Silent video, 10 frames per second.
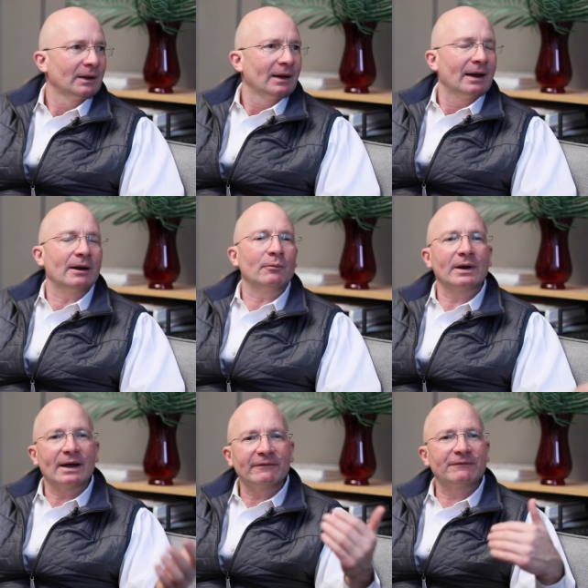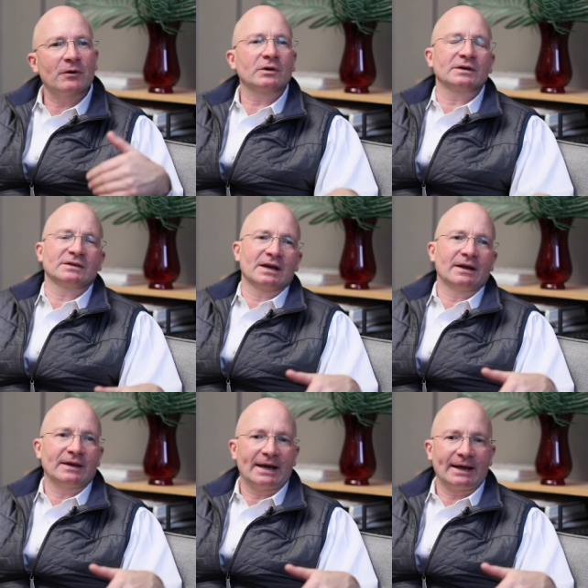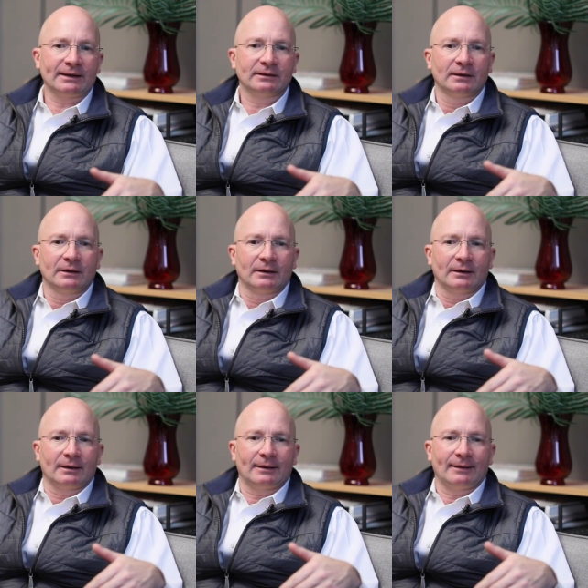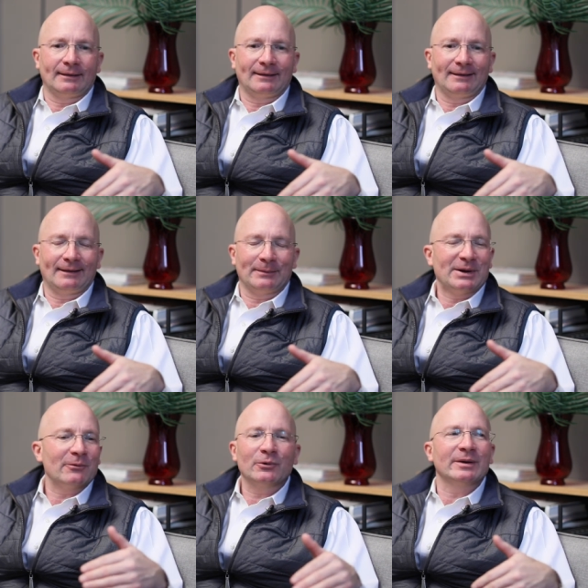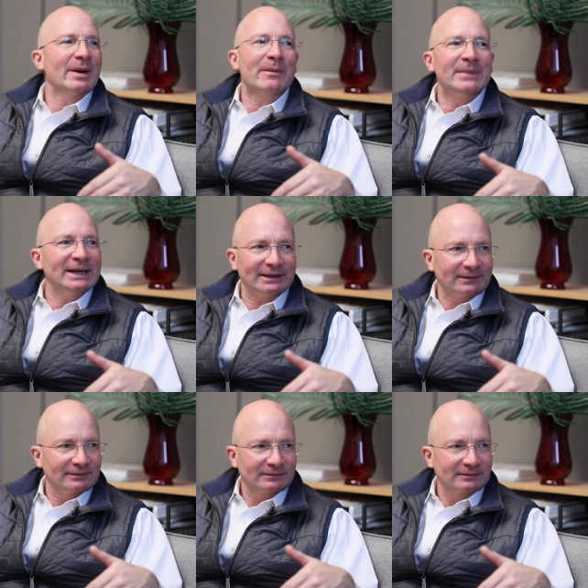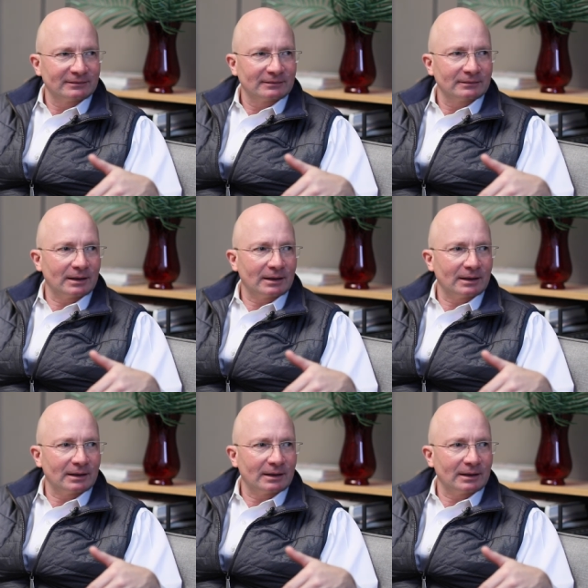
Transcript: Right. And when I focus on that, I'm not worried about me. Yeah.